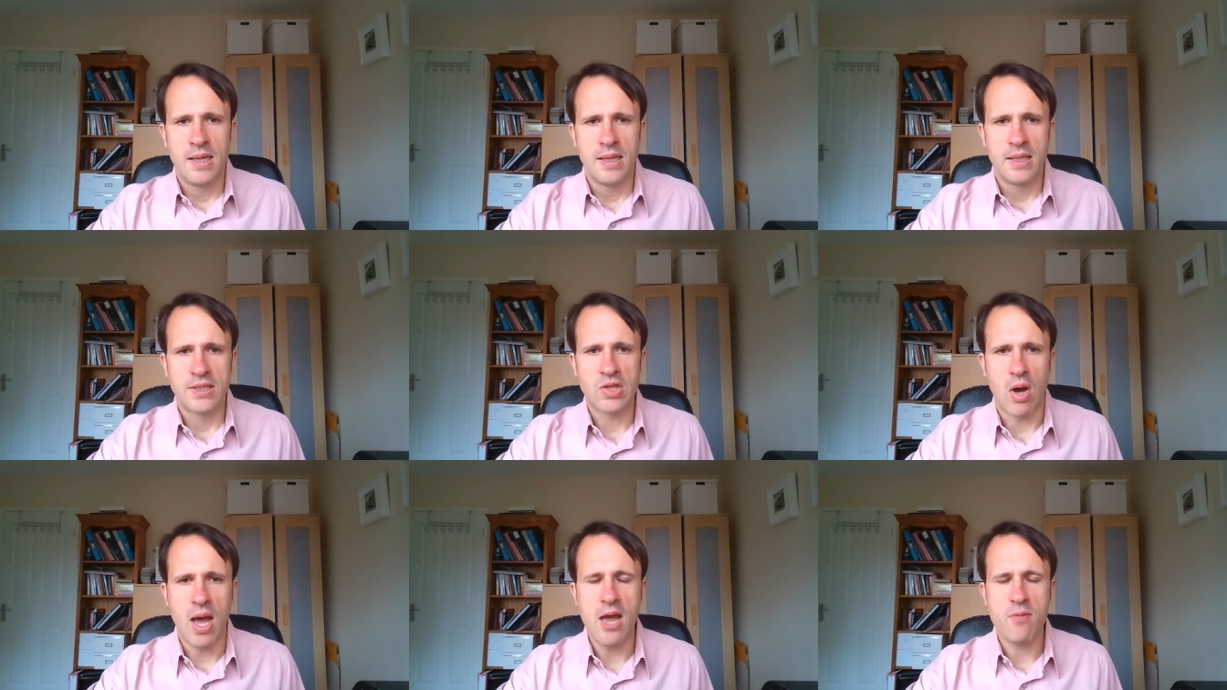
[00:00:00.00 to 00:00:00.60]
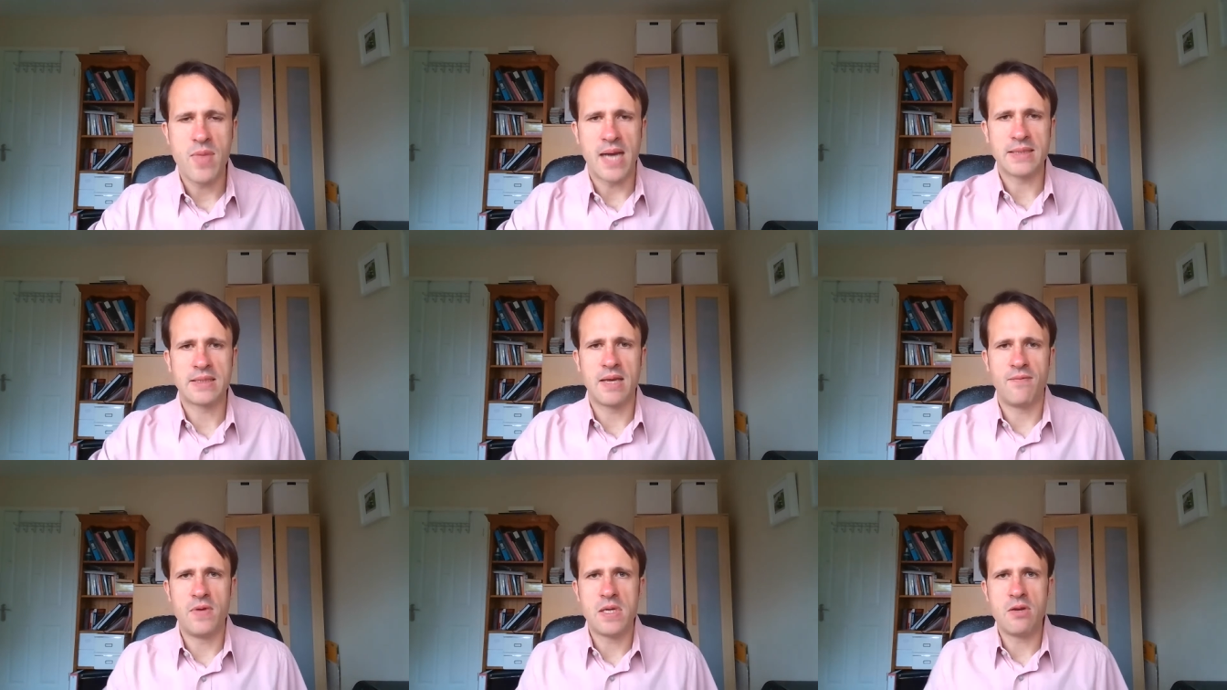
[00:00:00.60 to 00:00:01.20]
So I hope that's
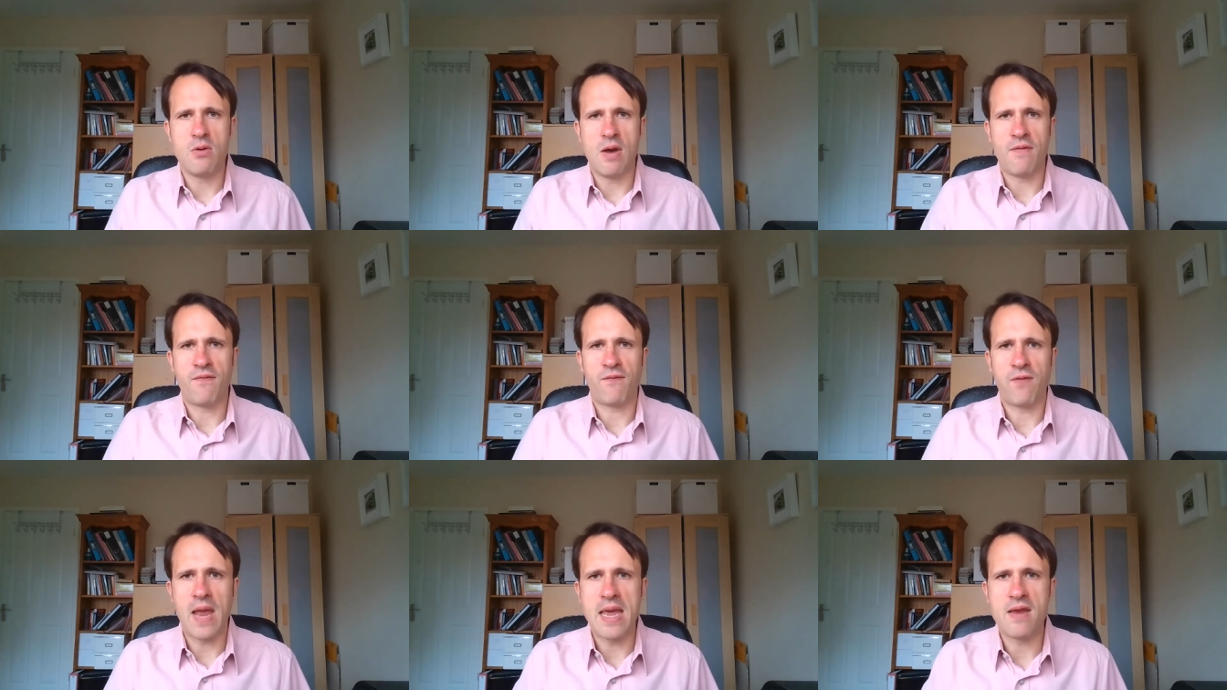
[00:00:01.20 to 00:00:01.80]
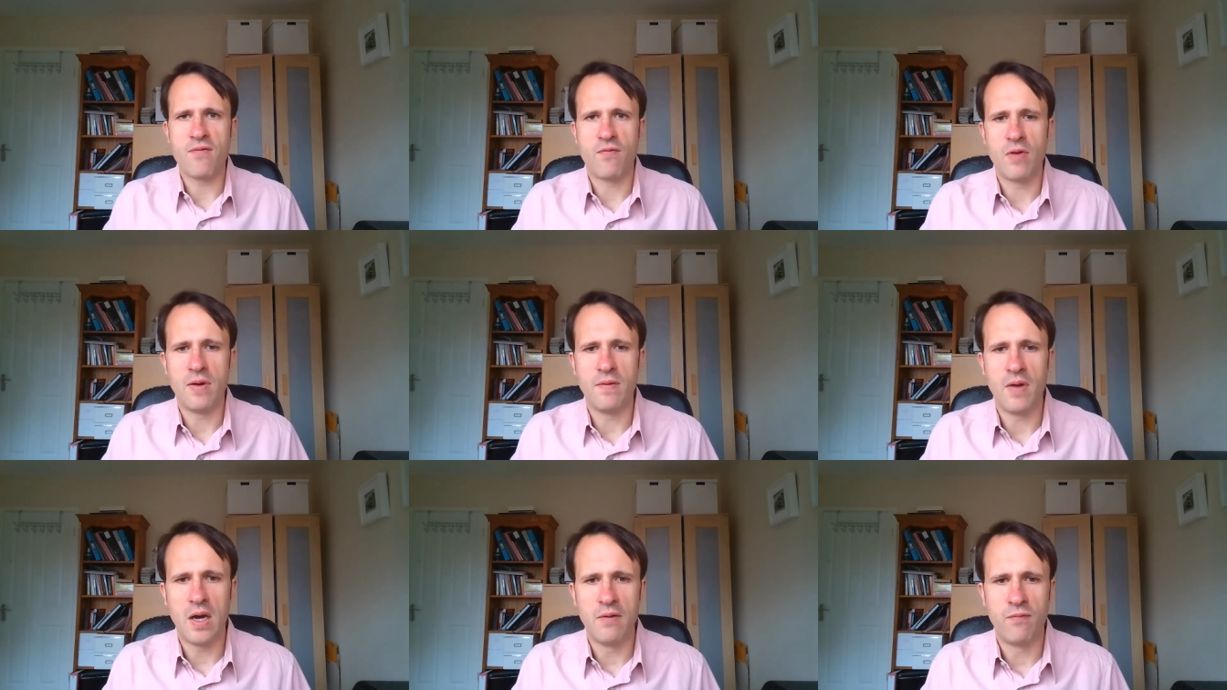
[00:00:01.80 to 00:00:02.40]
given you a
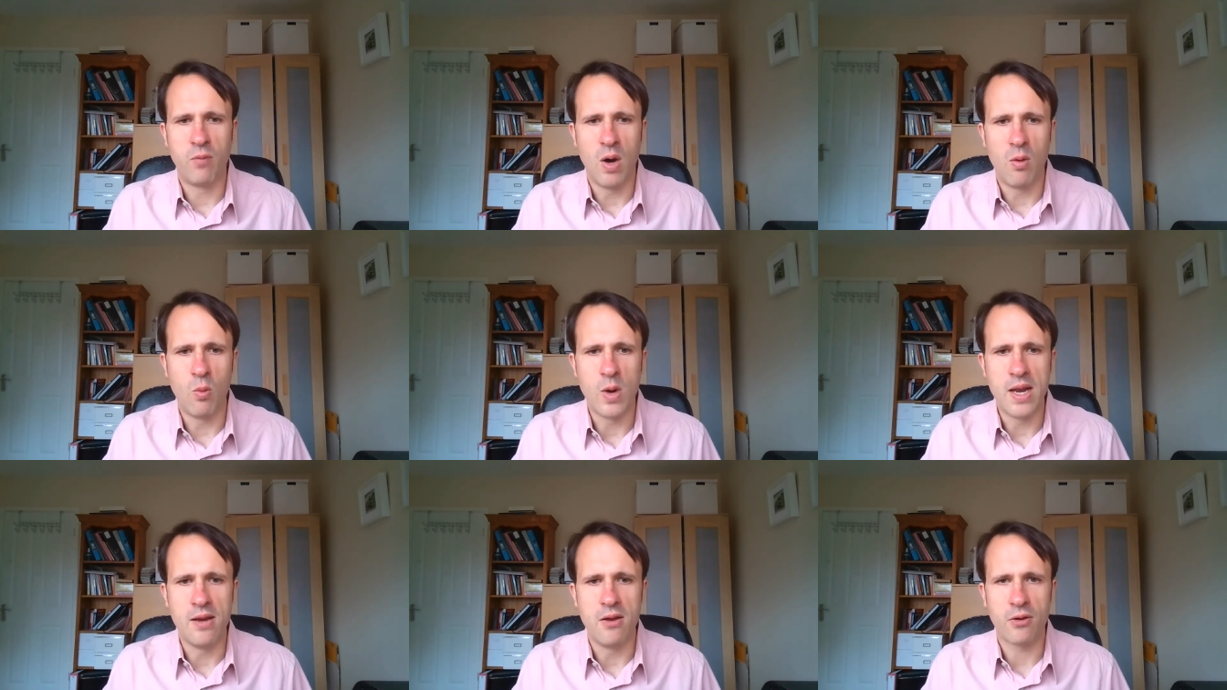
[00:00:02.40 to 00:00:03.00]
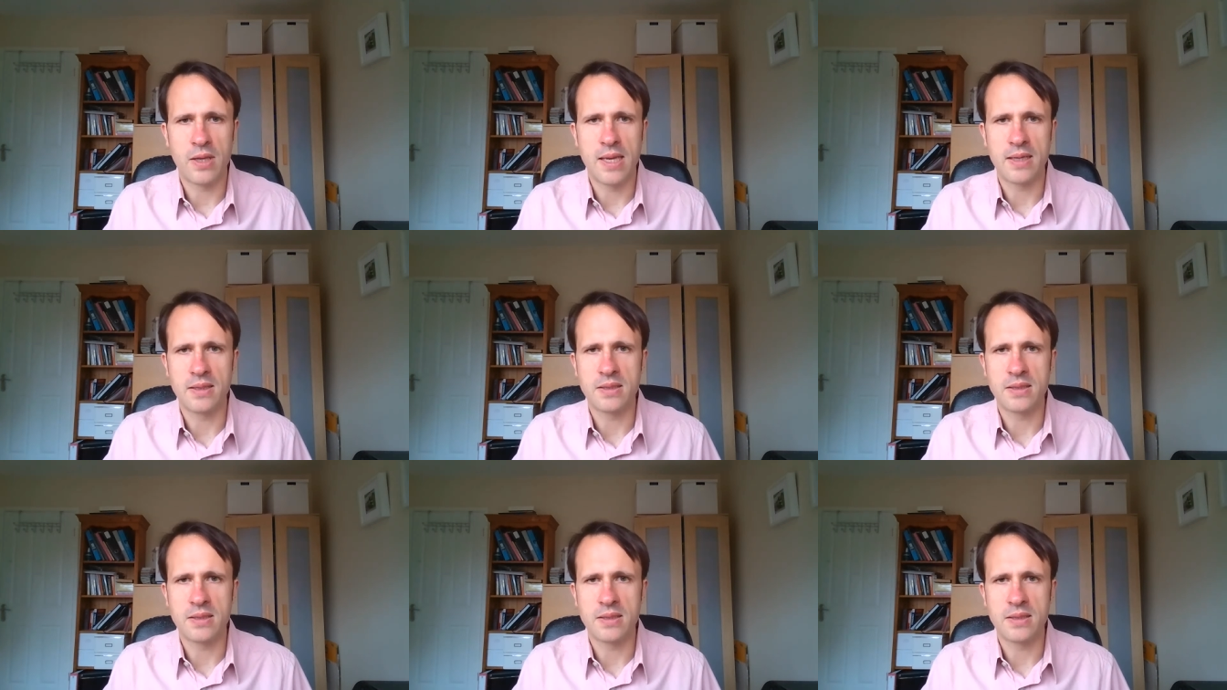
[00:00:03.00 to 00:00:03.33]
flavour of what we're looking